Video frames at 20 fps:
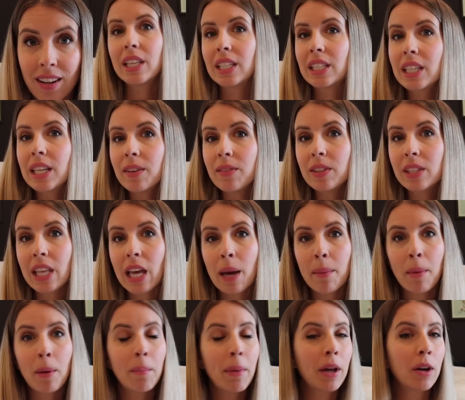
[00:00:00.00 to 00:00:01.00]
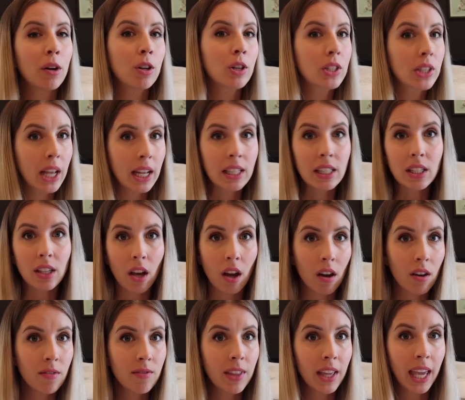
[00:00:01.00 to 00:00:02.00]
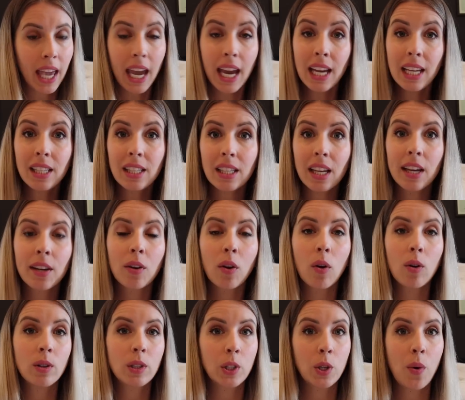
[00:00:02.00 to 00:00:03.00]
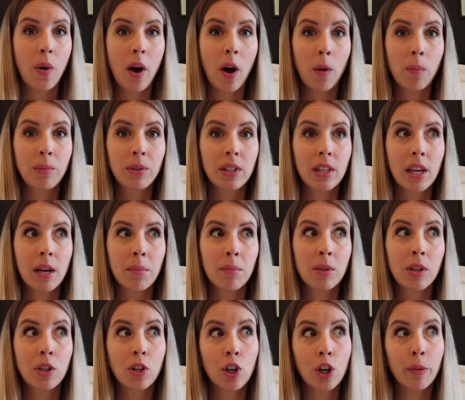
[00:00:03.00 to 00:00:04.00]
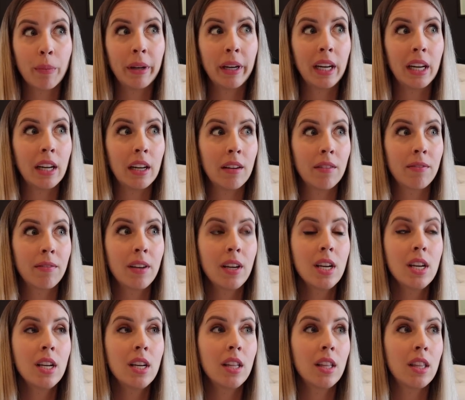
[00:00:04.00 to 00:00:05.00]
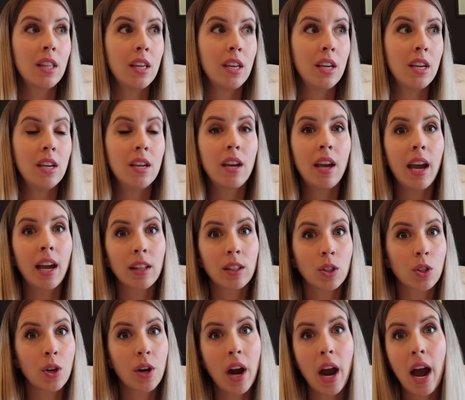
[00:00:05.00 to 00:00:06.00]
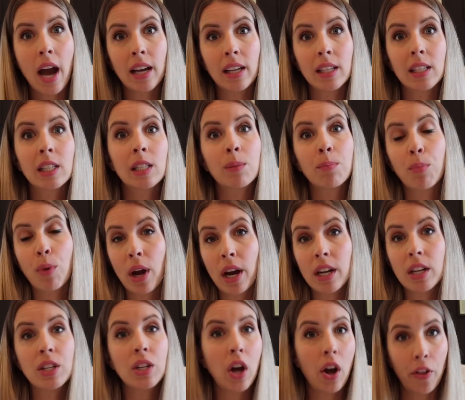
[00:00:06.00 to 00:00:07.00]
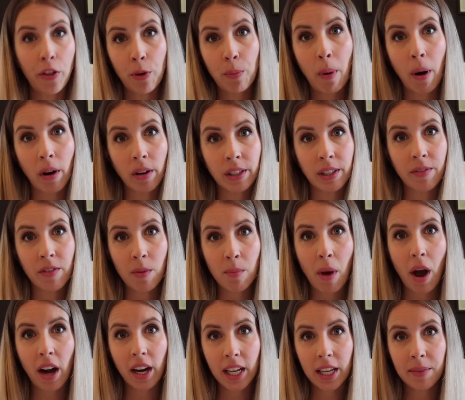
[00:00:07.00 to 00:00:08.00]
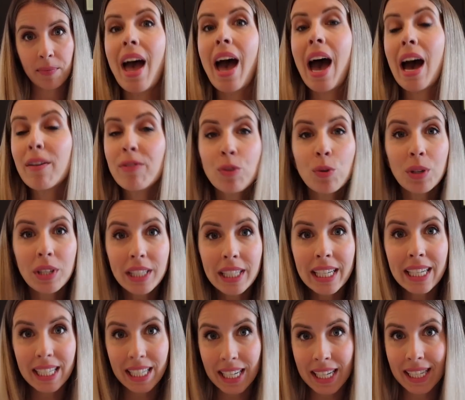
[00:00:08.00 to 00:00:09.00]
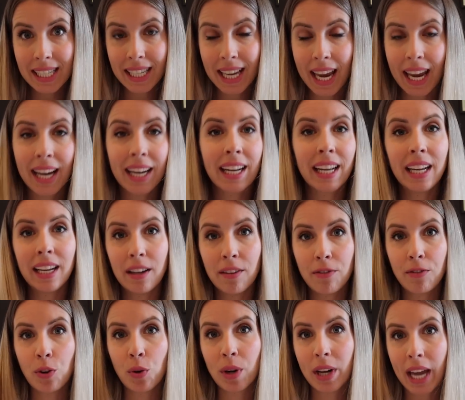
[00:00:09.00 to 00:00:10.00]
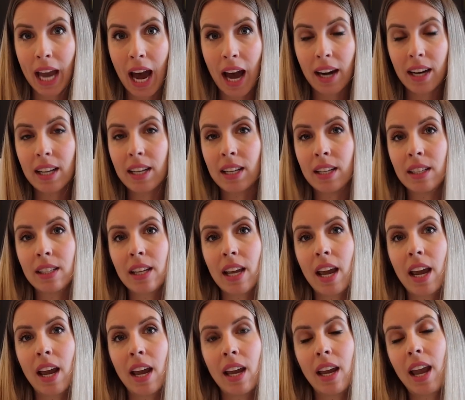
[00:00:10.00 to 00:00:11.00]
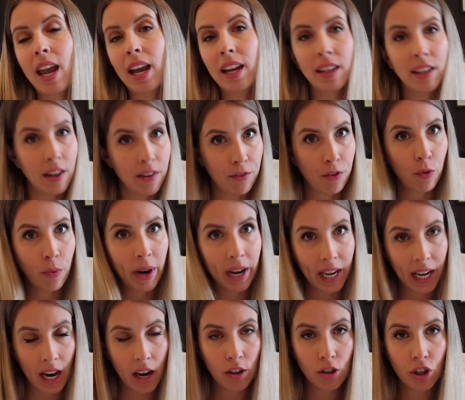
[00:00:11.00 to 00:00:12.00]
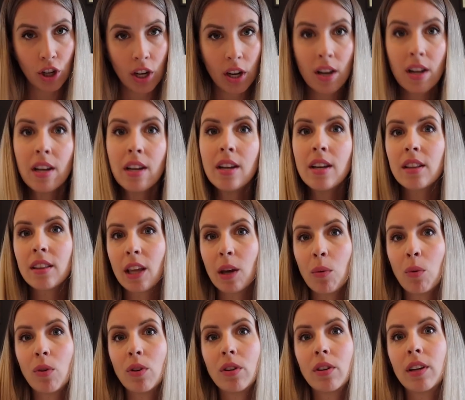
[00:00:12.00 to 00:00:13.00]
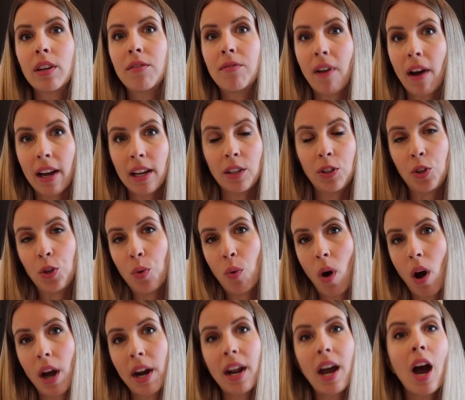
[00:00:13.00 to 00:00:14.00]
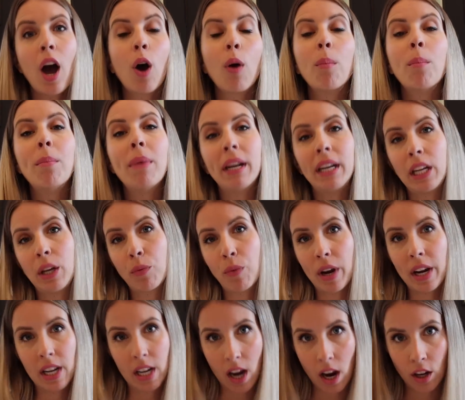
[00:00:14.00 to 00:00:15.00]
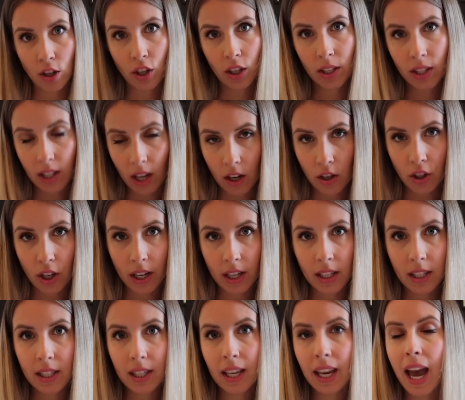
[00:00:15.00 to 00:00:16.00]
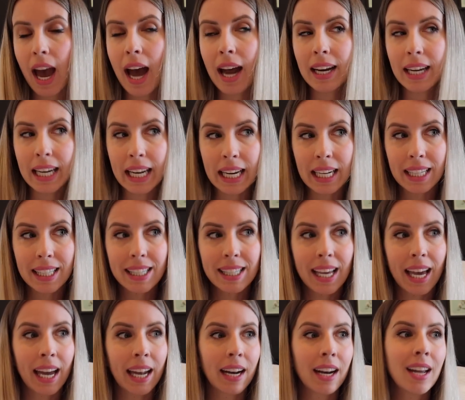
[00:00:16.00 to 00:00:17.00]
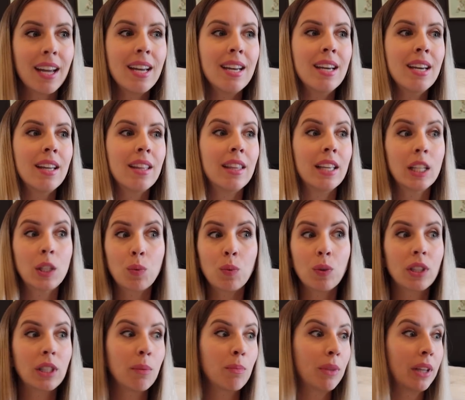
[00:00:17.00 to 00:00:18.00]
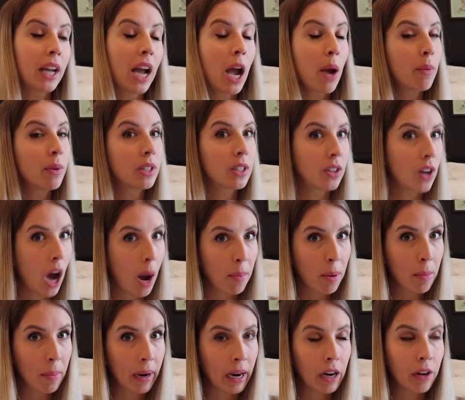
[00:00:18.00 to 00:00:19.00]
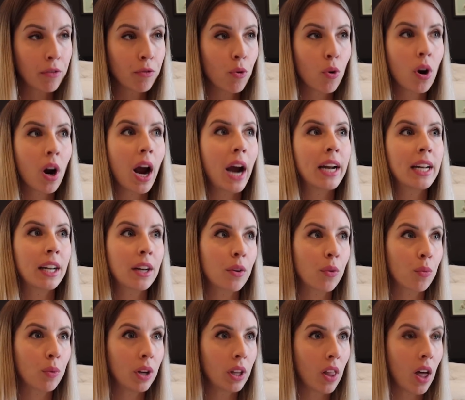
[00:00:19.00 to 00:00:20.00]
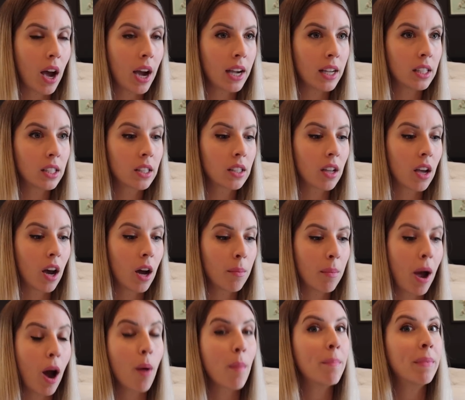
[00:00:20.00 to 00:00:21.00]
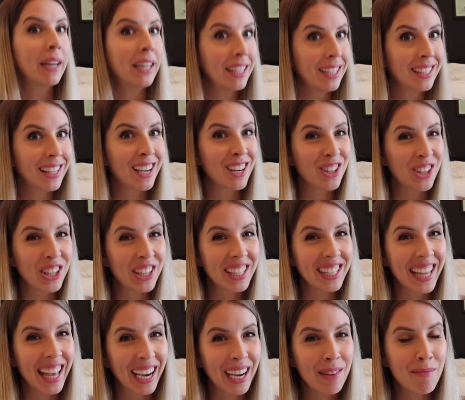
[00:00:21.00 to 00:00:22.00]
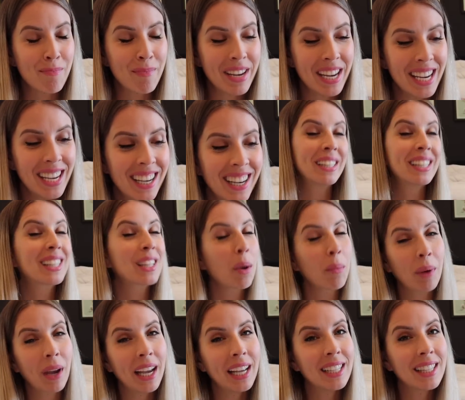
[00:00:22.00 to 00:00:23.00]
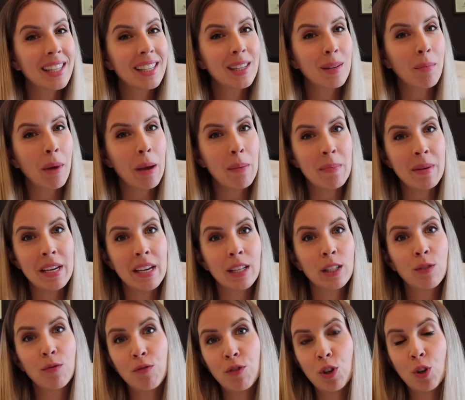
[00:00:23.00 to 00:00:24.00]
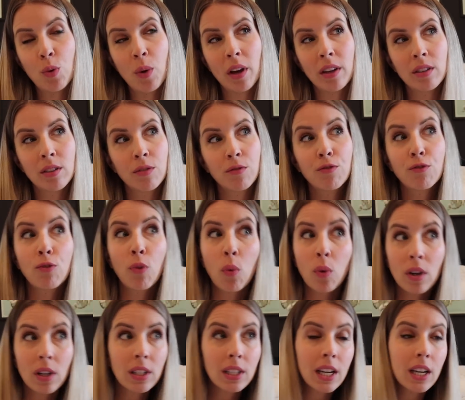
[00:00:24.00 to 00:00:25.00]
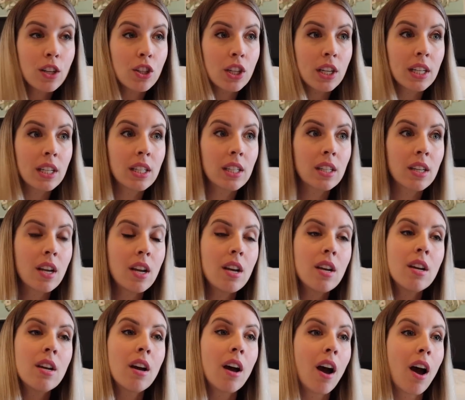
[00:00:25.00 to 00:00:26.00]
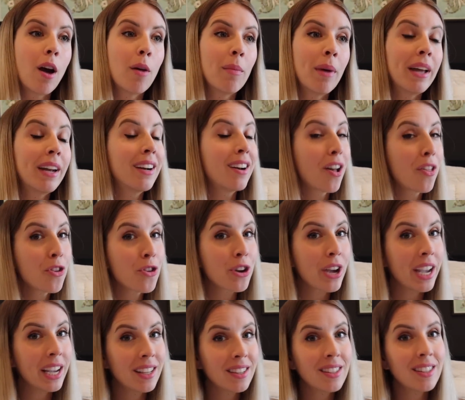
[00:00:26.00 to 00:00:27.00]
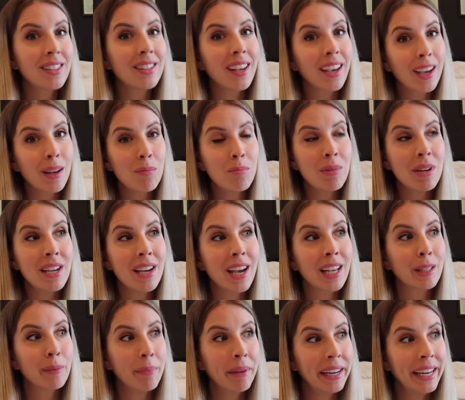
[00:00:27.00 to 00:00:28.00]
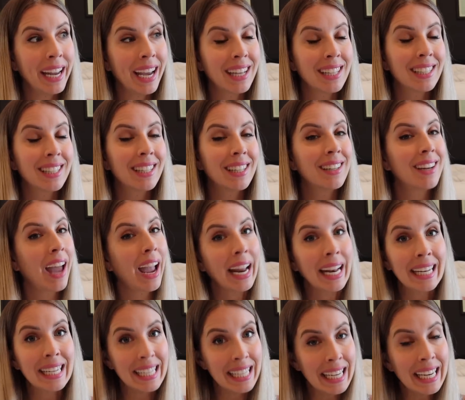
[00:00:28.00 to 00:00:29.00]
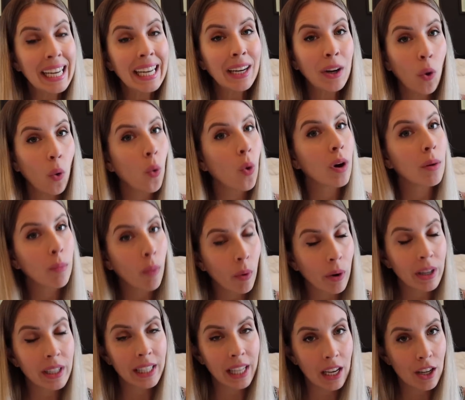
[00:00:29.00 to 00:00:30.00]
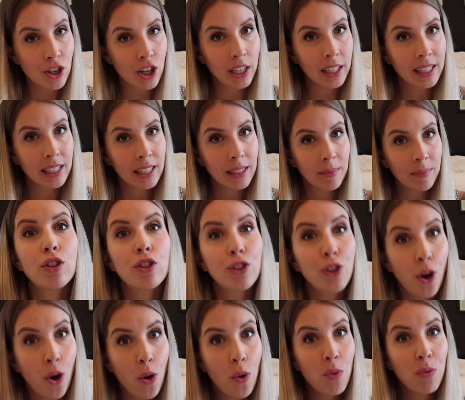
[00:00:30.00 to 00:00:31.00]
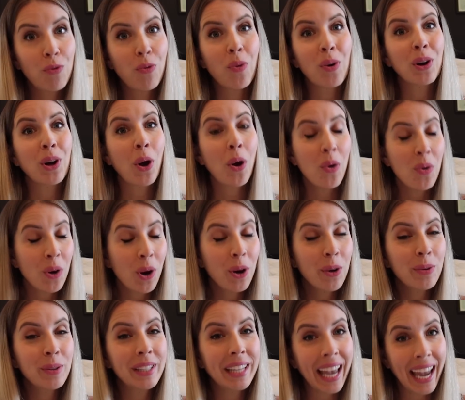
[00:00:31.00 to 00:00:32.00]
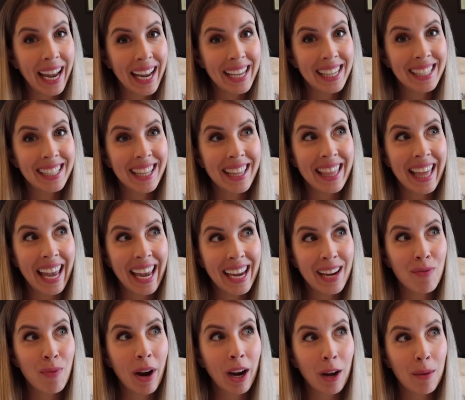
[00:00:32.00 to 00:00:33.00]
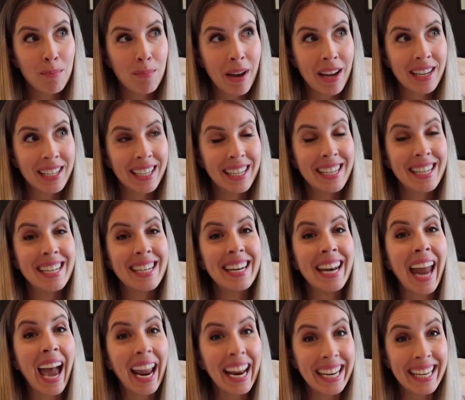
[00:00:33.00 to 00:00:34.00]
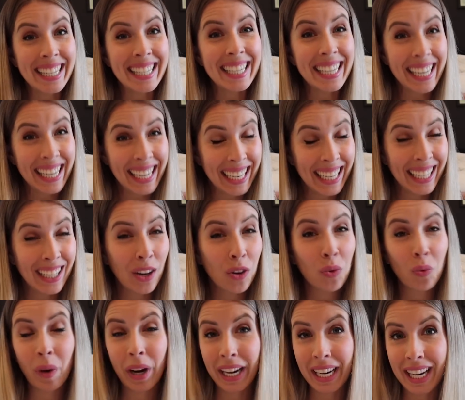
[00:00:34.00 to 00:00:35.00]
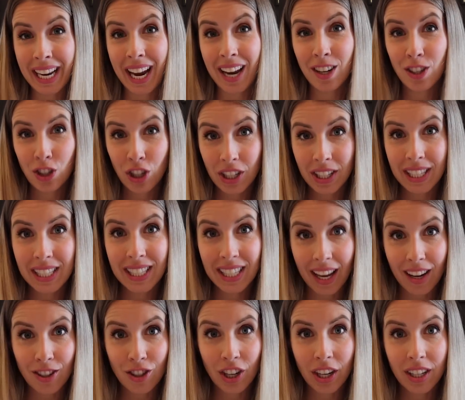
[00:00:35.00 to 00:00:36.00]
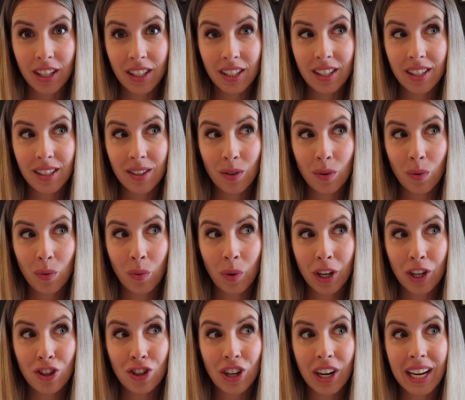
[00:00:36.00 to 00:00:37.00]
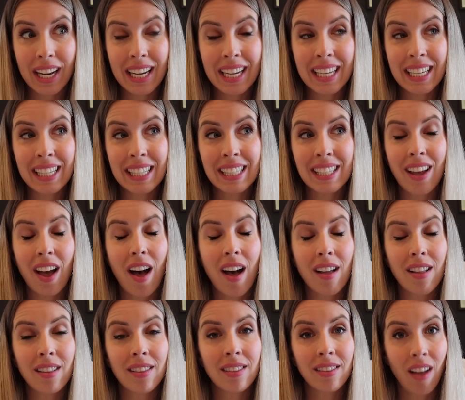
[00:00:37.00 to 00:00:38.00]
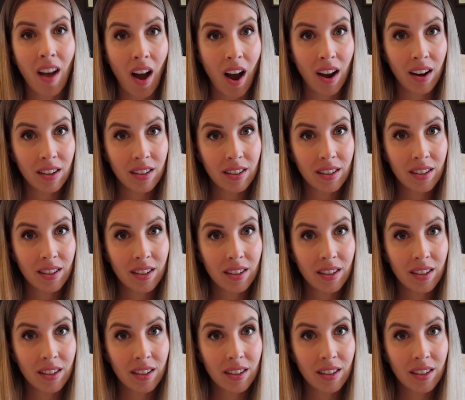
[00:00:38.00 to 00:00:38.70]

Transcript: This gives them a better sense of the case and also helps them determine if the cancer has spread to other parts of the body. After a CT scan, if your cat is a candidate for radiation, they will advise you on how many radiation sessions the cat needs. And this was something I was not prepared for. I didn't realize how many sessions that can be. In some cases, it might be as few as 4 sessions. And in other cases, it can be as many as 19 or more sessions. So for Coco's case, they recommended 19 radiation sessions, which is a lot.